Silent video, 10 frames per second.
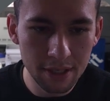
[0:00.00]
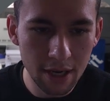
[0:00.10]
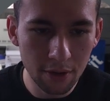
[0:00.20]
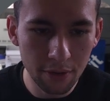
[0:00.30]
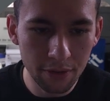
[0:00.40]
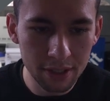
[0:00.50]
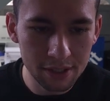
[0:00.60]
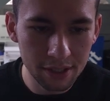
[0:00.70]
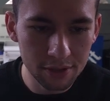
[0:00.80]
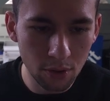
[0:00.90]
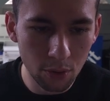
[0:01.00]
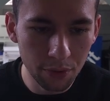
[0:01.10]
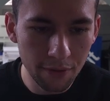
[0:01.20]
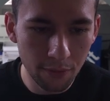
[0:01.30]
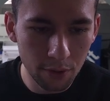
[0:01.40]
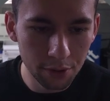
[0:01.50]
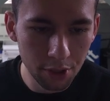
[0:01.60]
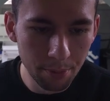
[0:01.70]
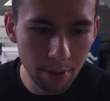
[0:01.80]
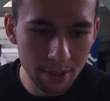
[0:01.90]
Now this is only for
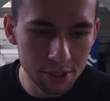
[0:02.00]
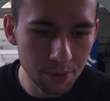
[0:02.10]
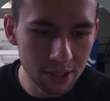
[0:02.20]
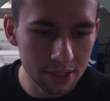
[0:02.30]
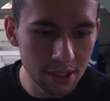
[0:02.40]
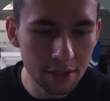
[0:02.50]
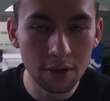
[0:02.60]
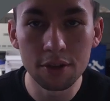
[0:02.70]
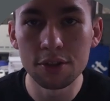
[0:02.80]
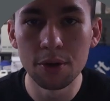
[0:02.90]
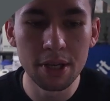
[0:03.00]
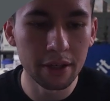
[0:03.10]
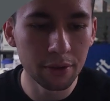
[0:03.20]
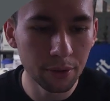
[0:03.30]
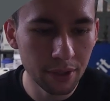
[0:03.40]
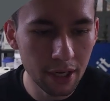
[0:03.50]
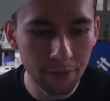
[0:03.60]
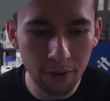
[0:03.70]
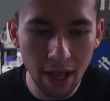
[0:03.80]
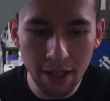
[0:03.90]
aluminum. As you can see, there is no technical data
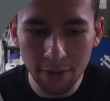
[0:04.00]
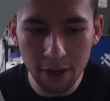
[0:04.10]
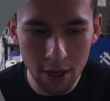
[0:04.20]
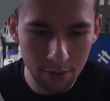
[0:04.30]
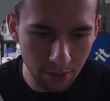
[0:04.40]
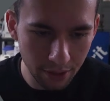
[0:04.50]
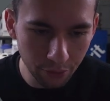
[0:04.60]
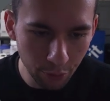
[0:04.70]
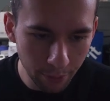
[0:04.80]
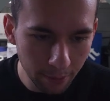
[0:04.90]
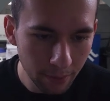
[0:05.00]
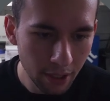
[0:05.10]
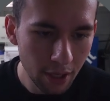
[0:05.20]
for anything other than aluminum.